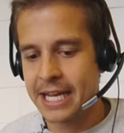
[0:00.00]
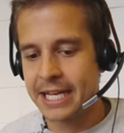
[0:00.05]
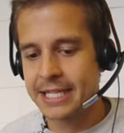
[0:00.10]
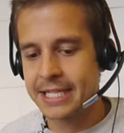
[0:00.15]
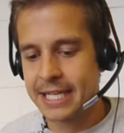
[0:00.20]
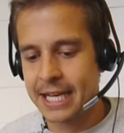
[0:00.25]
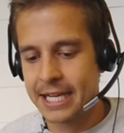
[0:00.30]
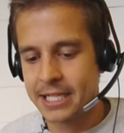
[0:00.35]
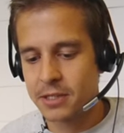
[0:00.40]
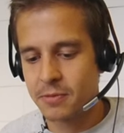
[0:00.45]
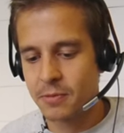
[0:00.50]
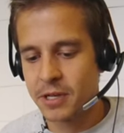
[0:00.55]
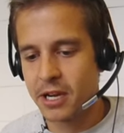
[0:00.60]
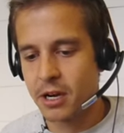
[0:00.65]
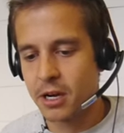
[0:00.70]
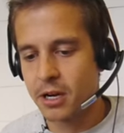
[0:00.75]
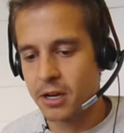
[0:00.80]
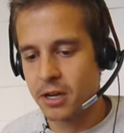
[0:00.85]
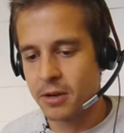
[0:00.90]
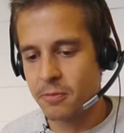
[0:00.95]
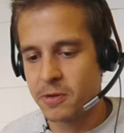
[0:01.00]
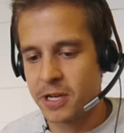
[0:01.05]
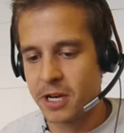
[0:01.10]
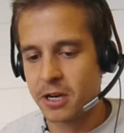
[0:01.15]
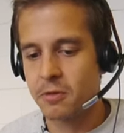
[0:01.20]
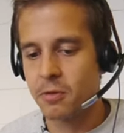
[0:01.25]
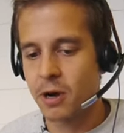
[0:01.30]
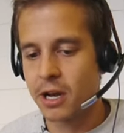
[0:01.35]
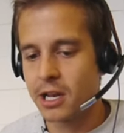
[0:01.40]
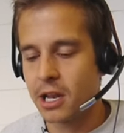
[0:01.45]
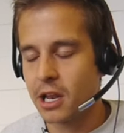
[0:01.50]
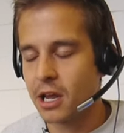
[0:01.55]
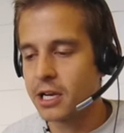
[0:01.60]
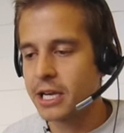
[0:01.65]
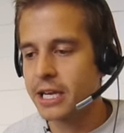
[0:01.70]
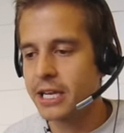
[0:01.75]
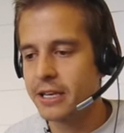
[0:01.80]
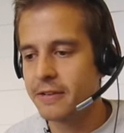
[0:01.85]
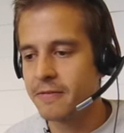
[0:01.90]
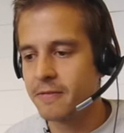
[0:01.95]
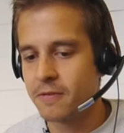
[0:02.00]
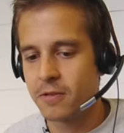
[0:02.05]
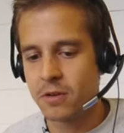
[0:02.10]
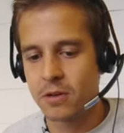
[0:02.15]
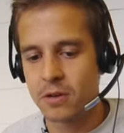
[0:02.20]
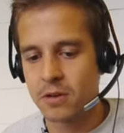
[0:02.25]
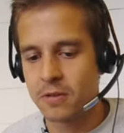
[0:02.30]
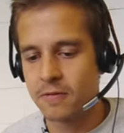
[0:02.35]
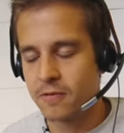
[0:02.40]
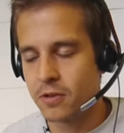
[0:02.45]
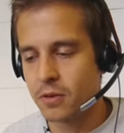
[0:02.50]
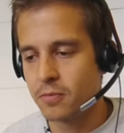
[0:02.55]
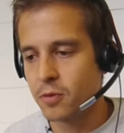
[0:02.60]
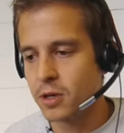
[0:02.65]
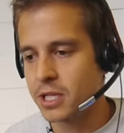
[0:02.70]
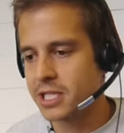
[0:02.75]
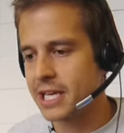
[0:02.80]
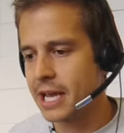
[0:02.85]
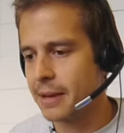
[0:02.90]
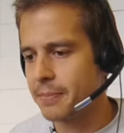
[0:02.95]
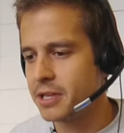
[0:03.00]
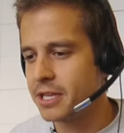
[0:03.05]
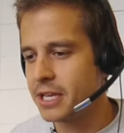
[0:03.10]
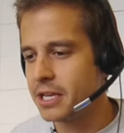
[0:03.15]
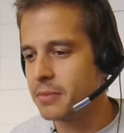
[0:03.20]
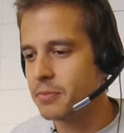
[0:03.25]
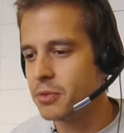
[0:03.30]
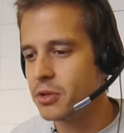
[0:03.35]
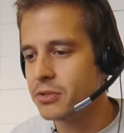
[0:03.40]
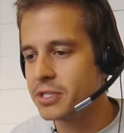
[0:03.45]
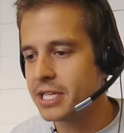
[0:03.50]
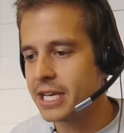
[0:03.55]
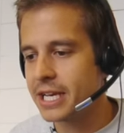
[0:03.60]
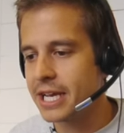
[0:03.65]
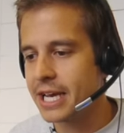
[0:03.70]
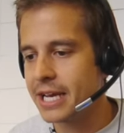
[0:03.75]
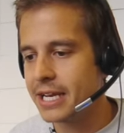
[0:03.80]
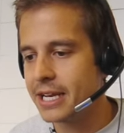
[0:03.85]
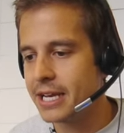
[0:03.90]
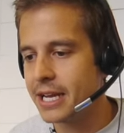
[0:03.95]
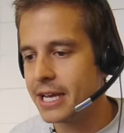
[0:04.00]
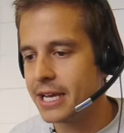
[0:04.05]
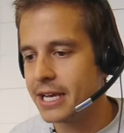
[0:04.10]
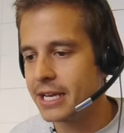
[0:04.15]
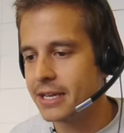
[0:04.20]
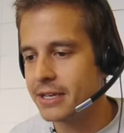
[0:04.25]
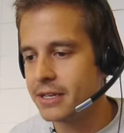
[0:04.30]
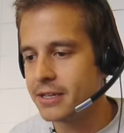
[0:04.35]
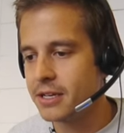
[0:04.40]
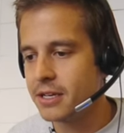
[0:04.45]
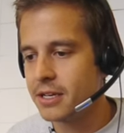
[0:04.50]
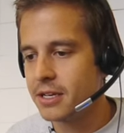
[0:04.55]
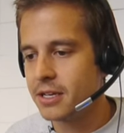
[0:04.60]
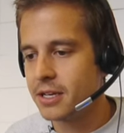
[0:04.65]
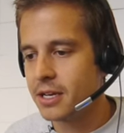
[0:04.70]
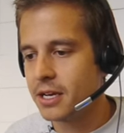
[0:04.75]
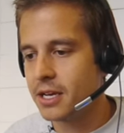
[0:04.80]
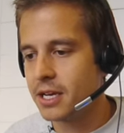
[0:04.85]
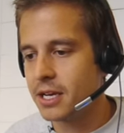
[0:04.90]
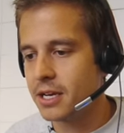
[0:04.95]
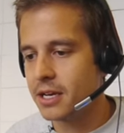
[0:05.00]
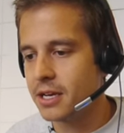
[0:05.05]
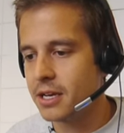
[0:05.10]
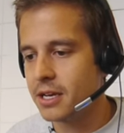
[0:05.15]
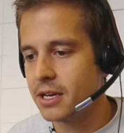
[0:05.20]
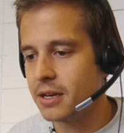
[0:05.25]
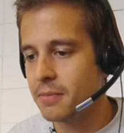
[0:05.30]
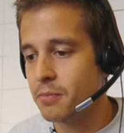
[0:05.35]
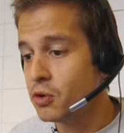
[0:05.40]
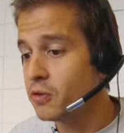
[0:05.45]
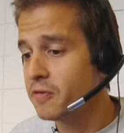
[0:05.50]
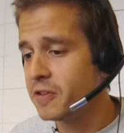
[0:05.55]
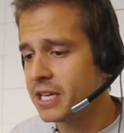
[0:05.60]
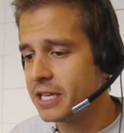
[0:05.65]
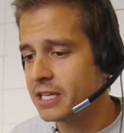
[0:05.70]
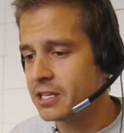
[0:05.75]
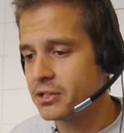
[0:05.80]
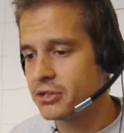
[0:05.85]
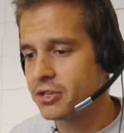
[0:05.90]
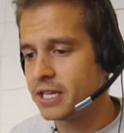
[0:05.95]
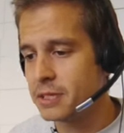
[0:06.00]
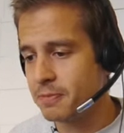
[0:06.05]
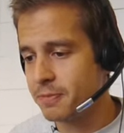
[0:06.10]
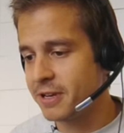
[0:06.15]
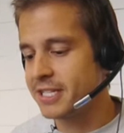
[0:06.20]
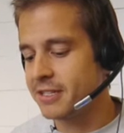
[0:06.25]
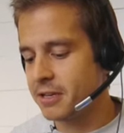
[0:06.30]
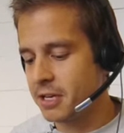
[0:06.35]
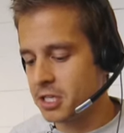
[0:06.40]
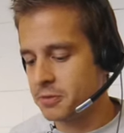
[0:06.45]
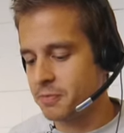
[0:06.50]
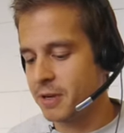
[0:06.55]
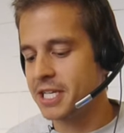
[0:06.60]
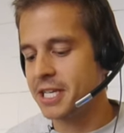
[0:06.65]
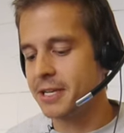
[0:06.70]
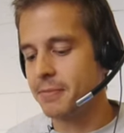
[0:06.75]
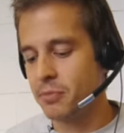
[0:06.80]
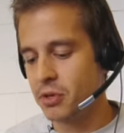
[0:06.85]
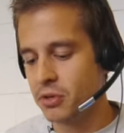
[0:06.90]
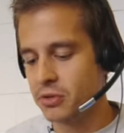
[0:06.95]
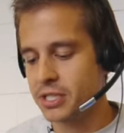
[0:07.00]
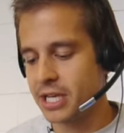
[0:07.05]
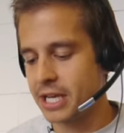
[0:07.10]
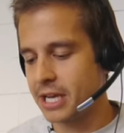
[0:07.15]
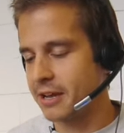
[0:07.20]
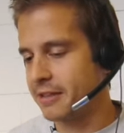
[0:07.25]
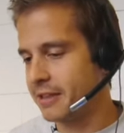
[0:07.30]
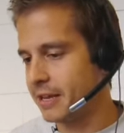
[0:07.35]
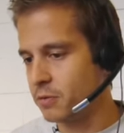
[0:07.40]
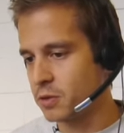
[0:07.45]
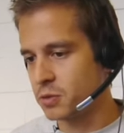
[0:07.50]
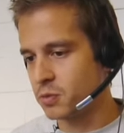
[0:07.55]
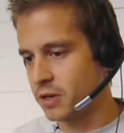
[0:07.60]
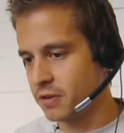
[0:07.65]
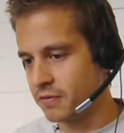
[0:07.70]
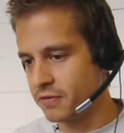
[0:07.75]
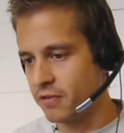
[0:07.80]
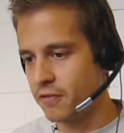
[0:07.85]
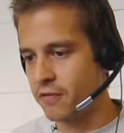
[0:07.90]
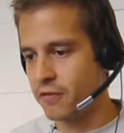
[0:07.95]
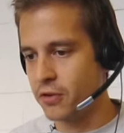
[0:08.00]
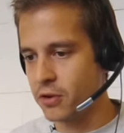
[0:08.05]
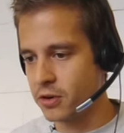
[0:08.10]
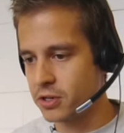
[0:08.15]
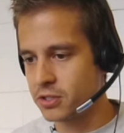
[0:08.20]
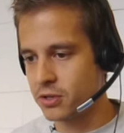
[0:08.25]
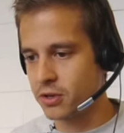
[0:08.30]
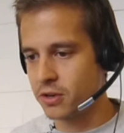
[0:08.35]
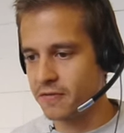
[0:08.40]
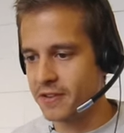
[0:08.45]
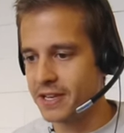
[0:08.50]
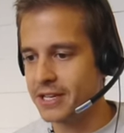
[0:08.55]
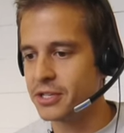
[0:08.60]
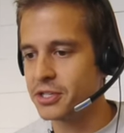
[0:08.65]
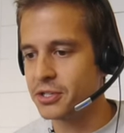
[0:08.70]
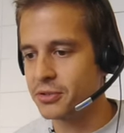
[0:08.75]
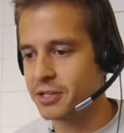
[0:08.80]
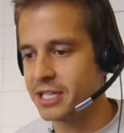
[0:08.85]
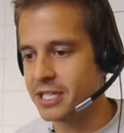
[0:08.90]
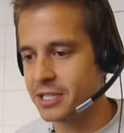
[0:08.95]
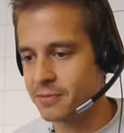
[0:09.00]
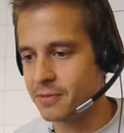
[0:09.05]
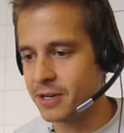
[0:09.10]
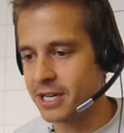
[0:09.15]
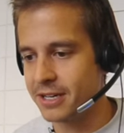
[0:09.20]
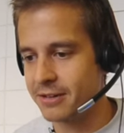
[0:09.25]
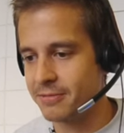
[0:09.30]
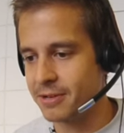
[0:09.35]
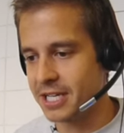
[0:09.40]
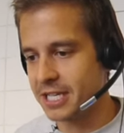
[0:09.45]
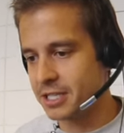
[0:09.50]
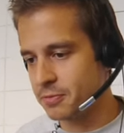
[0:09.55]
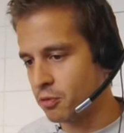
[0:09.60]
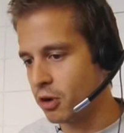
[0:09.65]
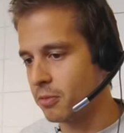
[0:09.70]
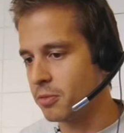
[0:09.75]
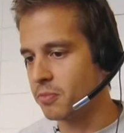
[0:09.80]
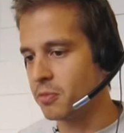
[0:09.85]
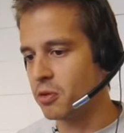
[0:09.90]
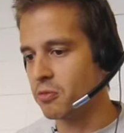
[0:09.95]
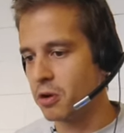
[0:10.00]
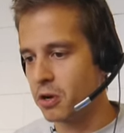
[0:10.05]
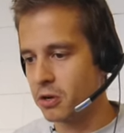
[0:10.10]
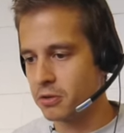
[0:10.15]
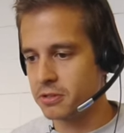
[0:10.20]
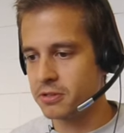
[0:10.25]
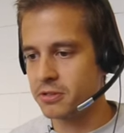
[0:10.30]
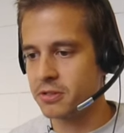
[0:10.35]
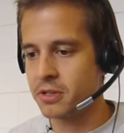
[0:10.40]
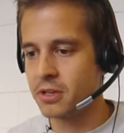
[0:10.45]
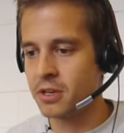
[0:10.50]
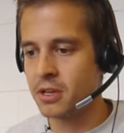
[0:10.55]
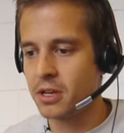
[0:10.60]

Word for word: that sense we are we are quite lucky for from what's happened in the music and and uh, movie industry, especially music, I think was one of the first sort of industries where, where this problem arose.